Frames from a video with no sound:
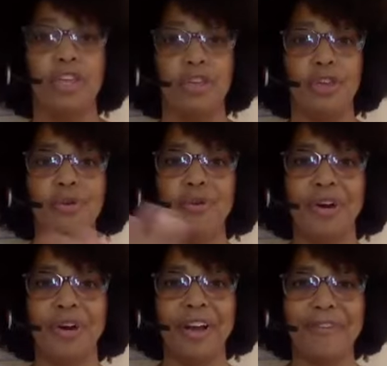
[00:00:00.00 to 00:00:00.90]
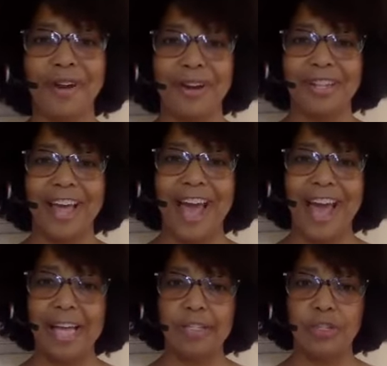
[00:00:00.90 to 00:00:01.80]
you are of our
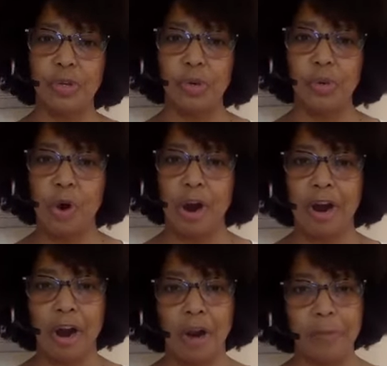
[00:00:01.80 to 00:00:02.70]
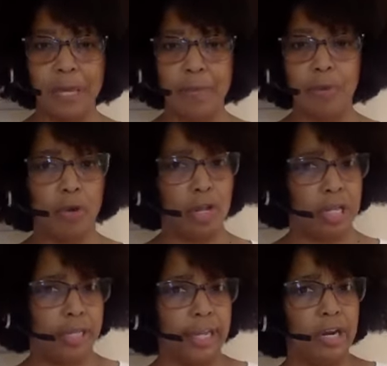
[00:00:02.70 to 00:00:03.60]
class, you are our people.
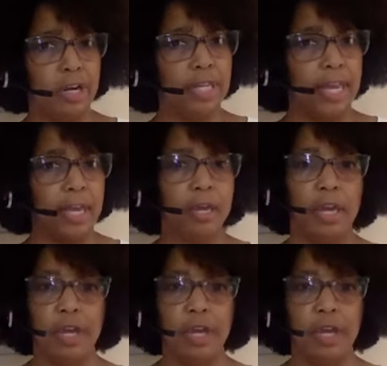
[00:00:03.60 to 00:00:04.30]
Clearly,